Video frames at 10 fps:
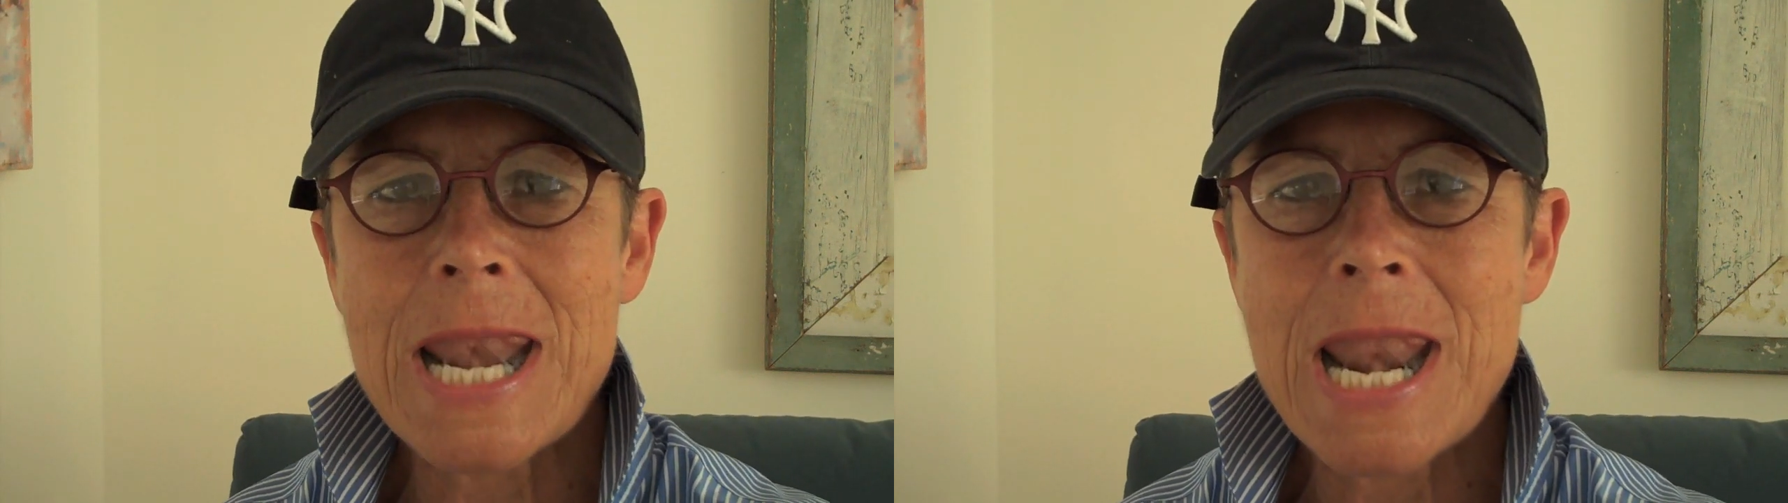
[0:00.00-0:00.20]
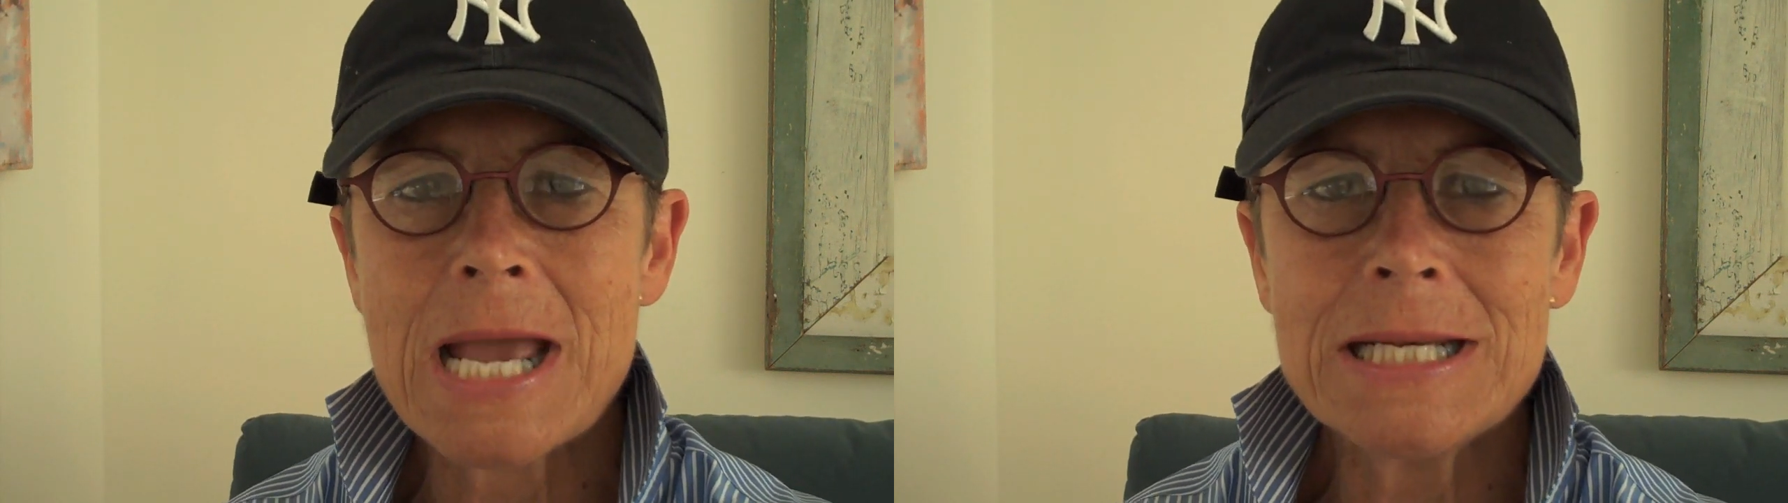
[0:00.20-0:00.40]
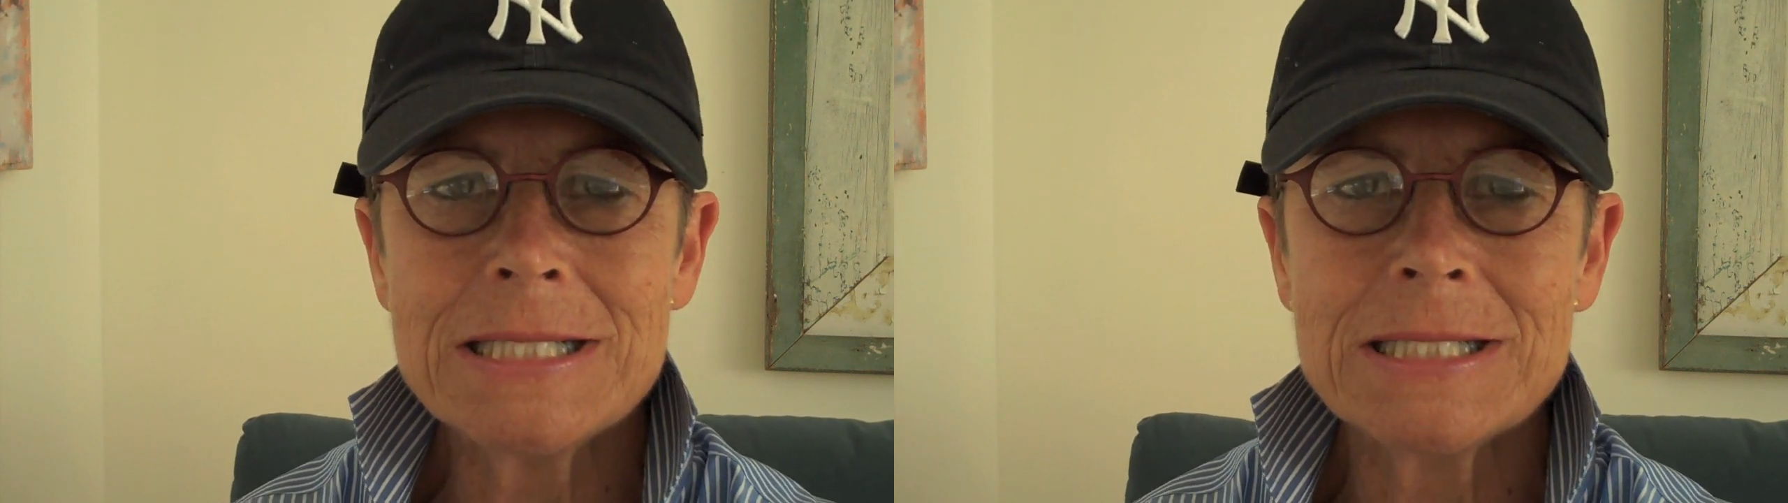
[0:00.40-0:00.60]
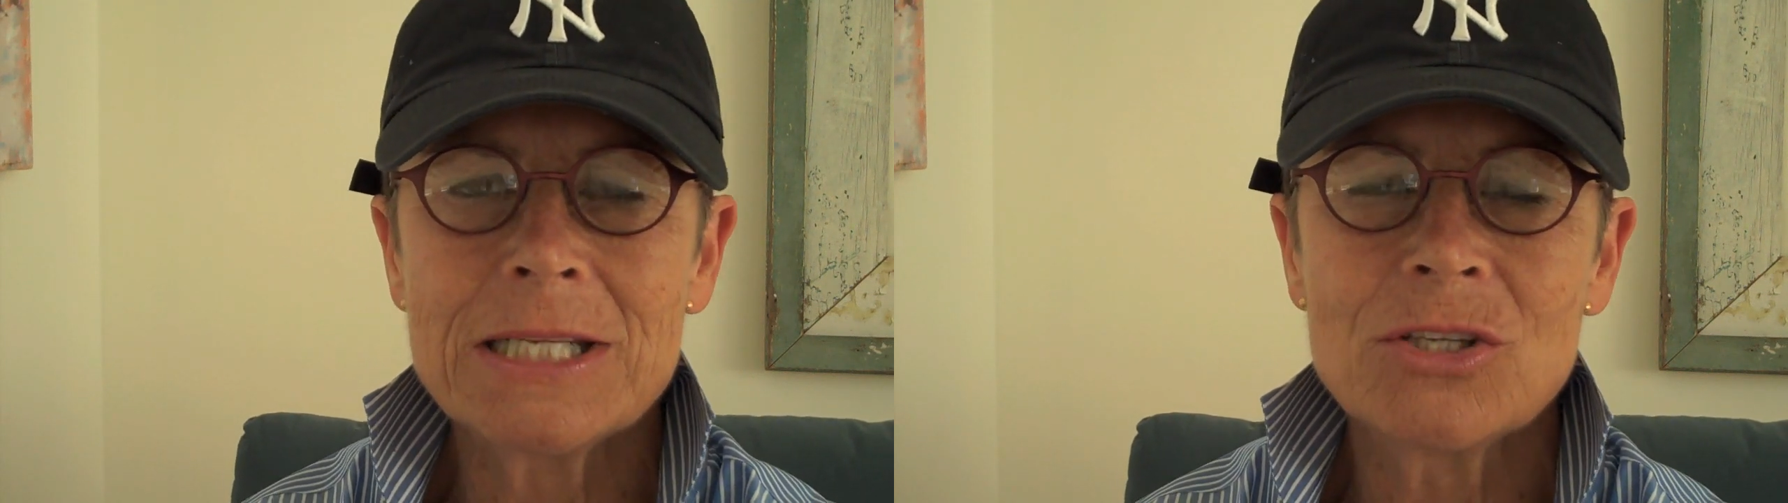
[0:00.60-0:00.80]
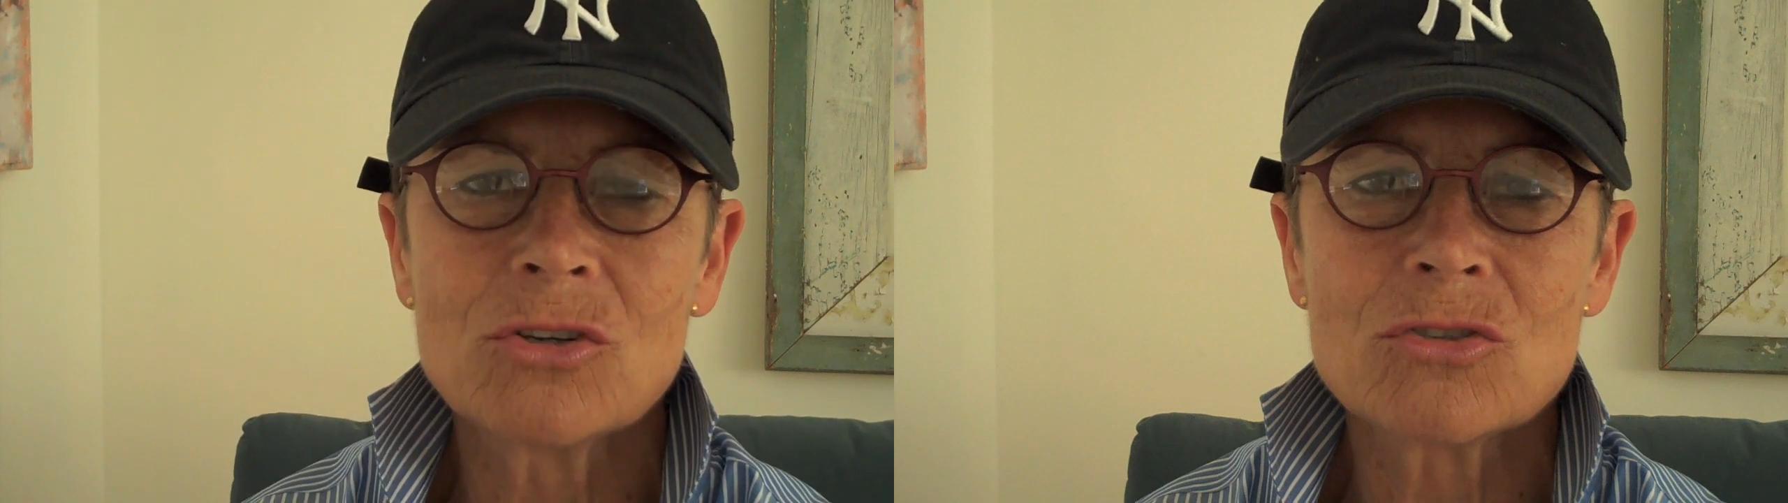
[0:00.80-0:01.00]

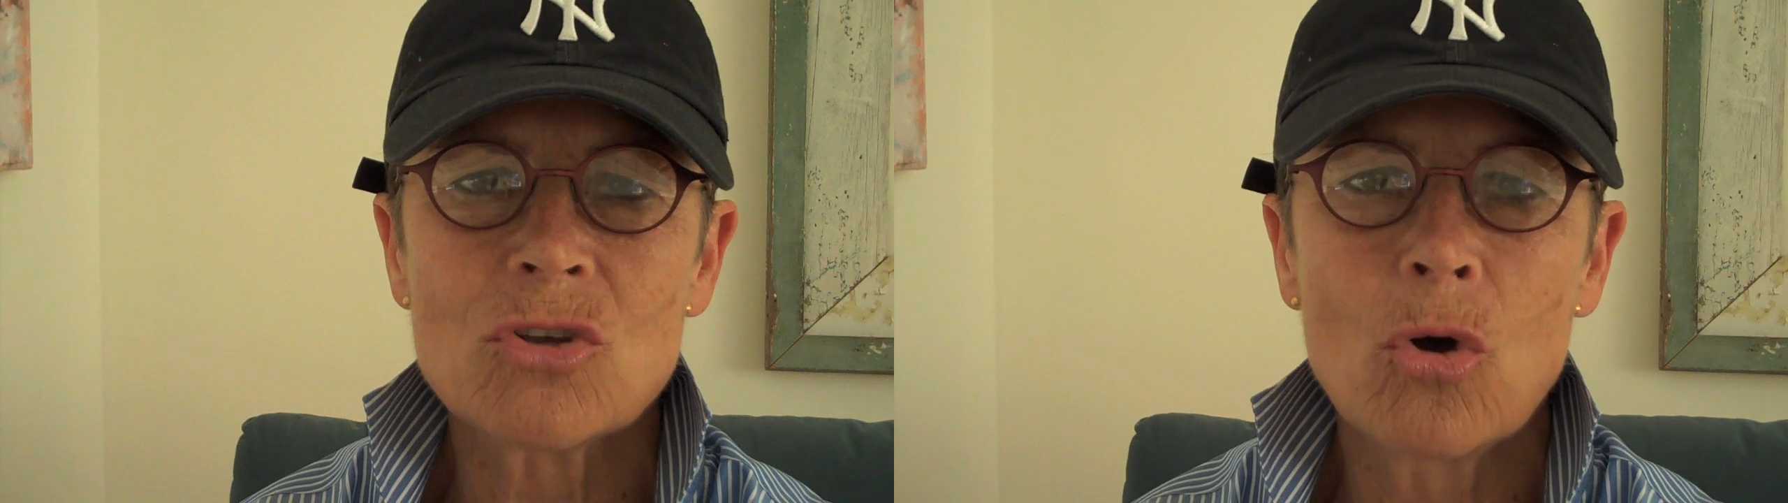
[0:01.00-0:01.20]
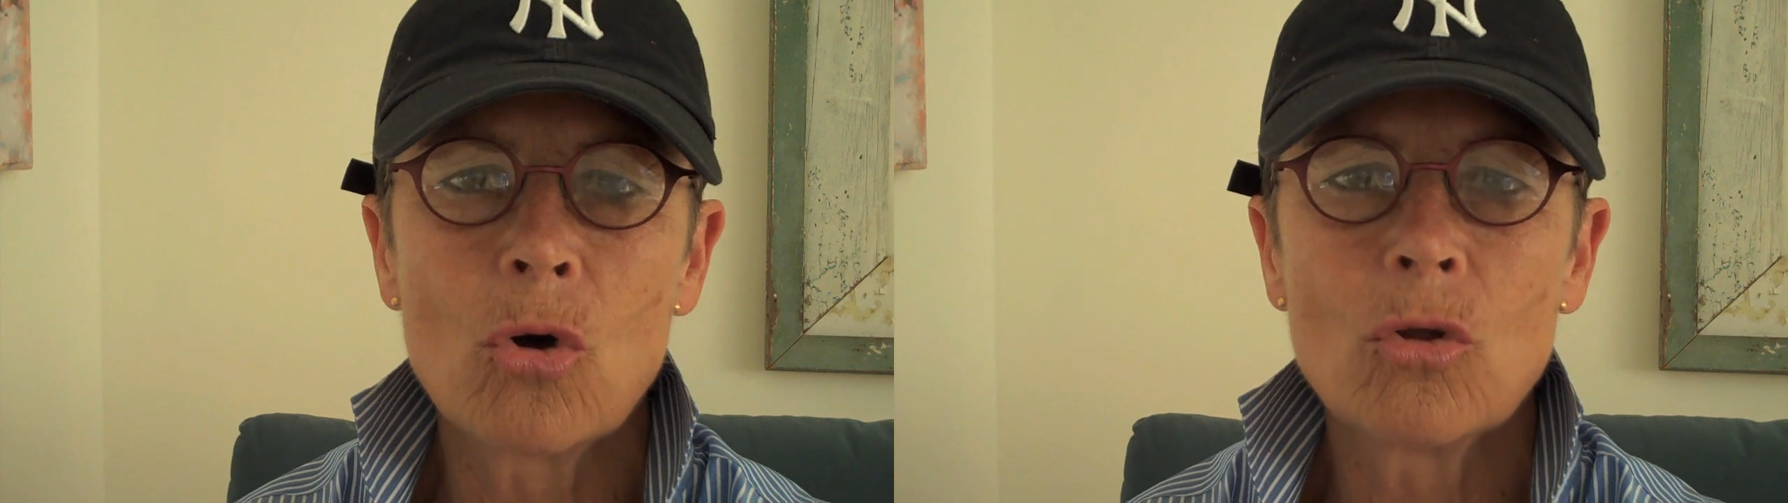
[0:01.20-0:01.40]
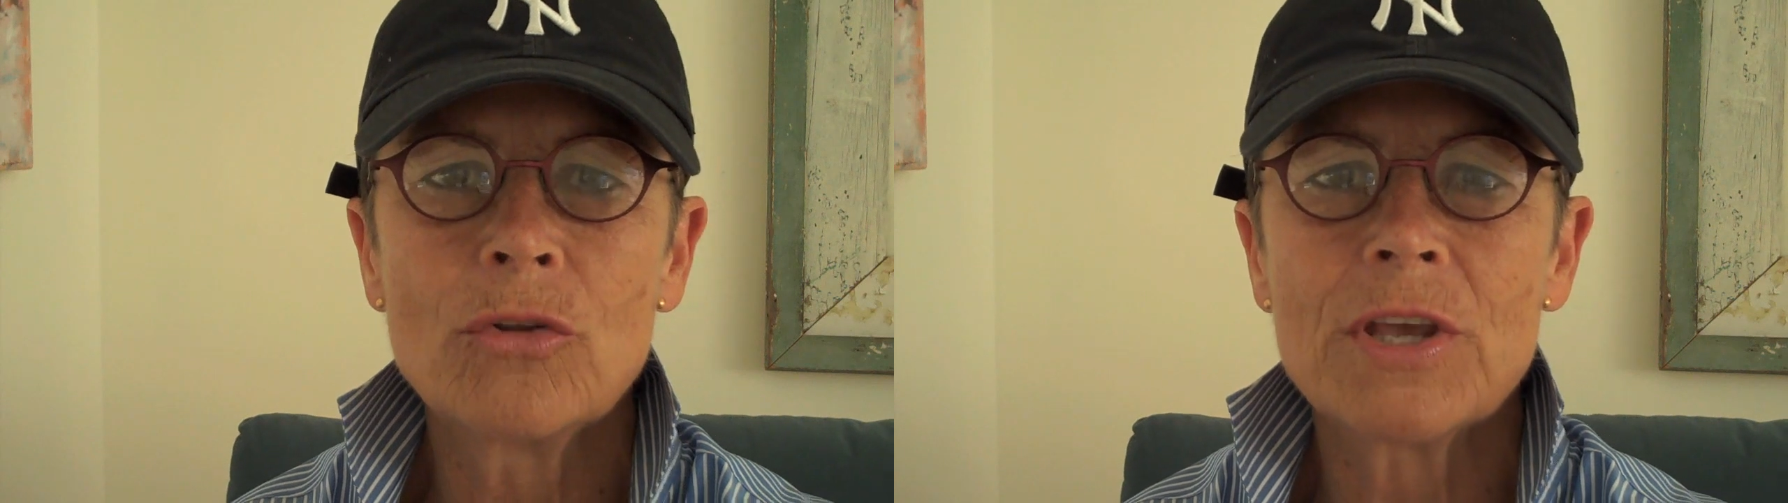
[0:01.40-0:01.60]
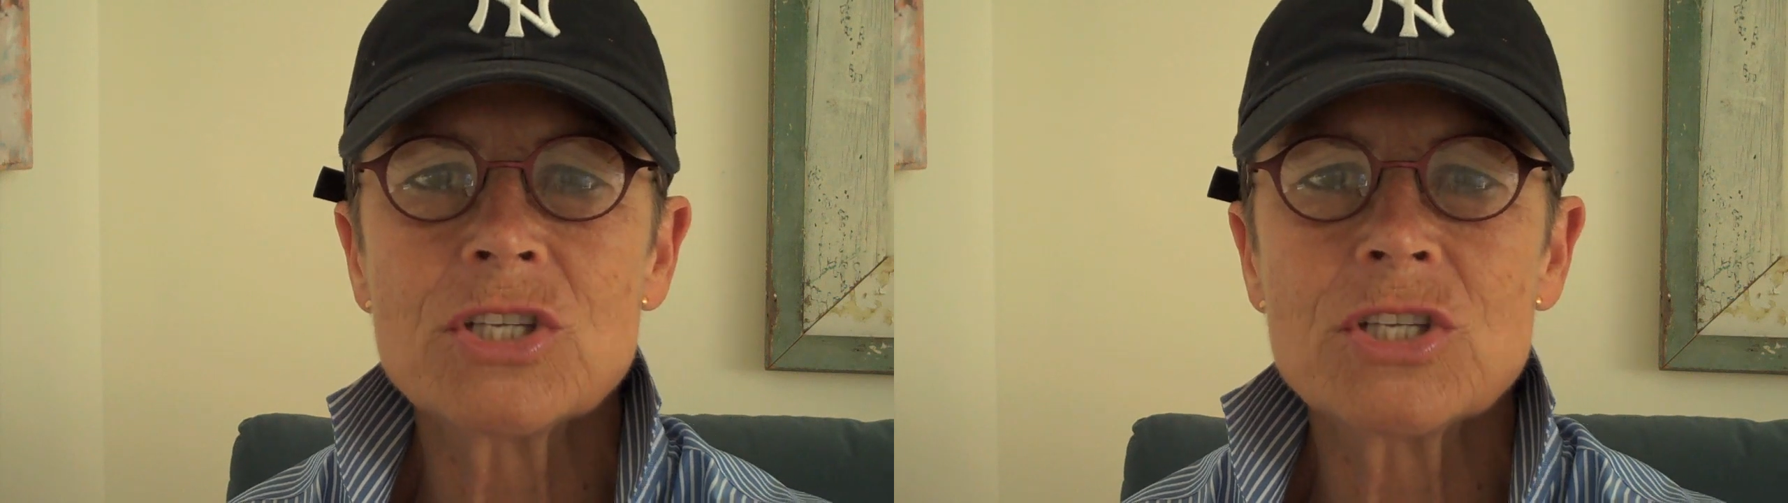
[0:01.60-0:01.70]
19 years old,